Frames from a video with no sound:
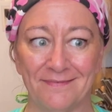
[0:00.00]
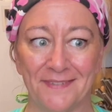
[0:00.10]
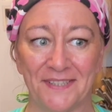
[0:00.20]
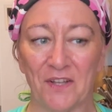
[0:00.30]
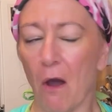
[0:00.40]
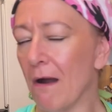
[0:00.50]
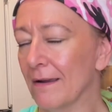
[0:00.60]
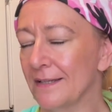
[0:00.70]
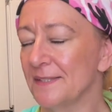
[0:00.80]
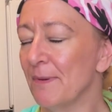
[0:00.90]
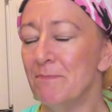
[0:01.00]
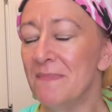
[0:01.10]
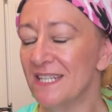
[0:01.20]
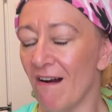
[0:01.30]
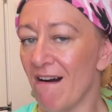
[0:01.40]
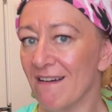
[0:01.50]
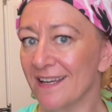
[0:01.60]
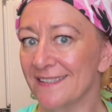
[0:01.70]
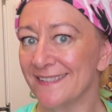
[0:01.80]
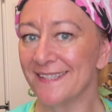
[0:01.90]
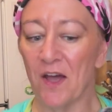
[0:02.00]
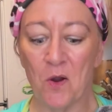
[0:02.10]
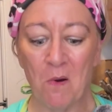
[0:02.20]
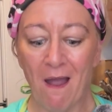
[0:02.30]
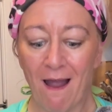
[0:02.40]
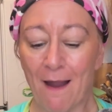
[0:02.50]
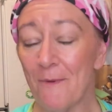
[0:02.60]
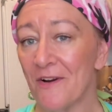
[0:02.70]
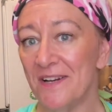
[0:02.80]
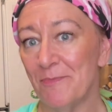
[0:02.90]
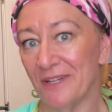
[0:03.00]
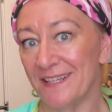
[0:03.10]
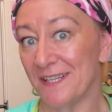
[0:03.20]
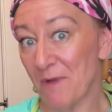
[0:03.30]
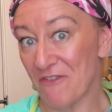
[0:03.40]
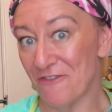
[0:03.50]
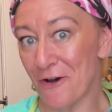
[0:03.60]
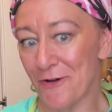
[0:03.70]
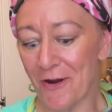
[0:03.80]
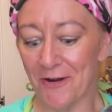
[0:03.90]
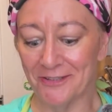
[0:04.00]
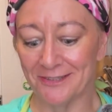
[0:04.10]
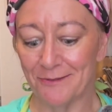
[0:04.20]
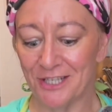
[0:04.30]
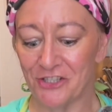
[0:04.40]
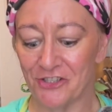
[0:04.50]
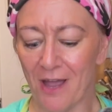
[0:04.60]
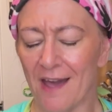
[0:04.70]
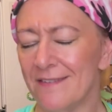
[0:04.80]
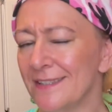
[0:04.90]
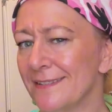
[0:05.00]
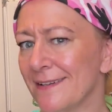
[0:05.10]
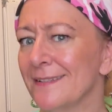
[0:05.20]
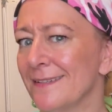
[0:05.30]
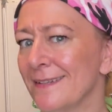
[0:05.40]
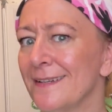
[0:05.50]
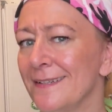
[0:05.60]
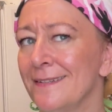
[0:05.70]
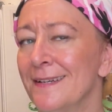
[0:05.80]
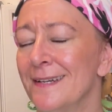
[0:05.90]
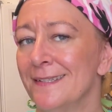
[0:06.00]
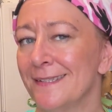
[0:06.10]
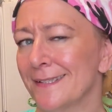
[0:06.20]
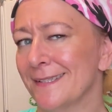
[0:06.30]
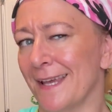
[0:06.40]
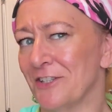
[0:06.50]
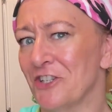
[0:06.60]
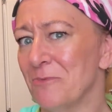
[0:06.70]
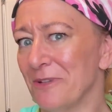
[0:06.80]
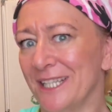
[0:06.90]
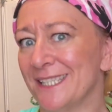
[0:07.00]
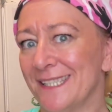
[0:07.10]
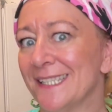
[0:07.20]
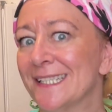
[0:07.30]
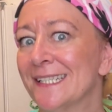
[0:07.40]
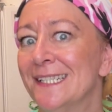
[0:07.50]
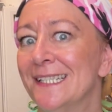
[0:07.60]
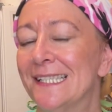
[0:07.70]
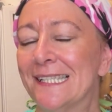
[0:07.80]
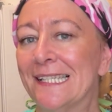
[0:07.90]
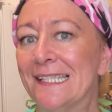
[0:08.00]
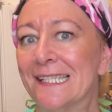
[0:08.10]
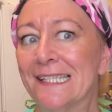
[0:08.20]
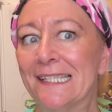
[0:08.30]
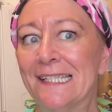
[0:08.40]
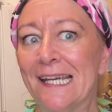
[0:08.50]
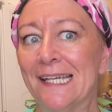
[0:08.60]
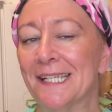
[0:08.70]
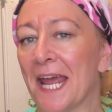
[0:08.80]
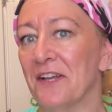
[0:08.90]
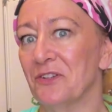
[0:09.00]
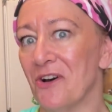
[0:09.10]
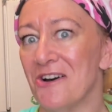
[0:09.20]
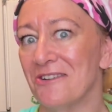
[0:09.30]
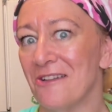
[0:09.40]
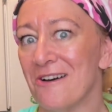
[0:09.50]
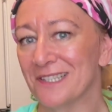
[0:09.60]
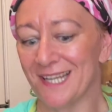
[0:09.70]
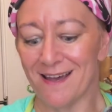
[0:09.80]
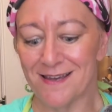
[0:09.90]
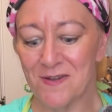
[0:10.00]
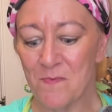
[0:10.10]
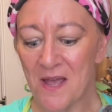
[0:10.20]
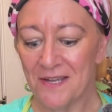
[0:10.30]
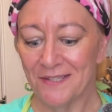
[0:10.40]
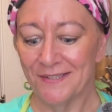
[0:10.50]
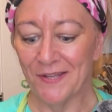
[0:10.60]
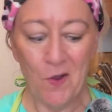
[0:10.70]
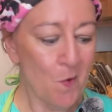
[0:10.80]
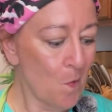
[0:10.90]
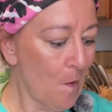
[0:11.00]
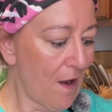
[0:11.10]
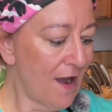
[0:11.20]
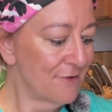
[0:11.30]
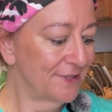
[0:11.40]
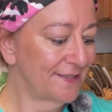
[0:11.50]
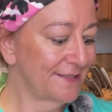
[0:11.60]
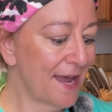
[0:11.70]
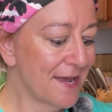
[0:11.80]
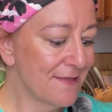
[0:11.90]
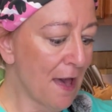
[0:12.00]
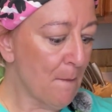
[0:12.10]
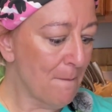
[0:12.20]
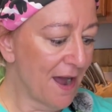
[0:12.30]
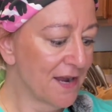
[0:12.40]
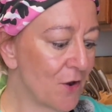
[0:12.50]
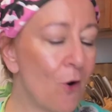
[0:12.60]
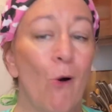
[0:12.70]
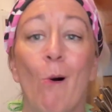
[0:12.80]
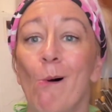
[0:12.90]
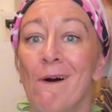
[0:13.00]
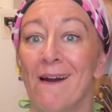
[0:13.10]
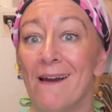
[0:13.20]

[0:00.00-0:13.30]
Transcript: it's been mid-August, so I'm already planning my fall garden, which I haven't done a succession planting season in a long, long time. So I would say that my goal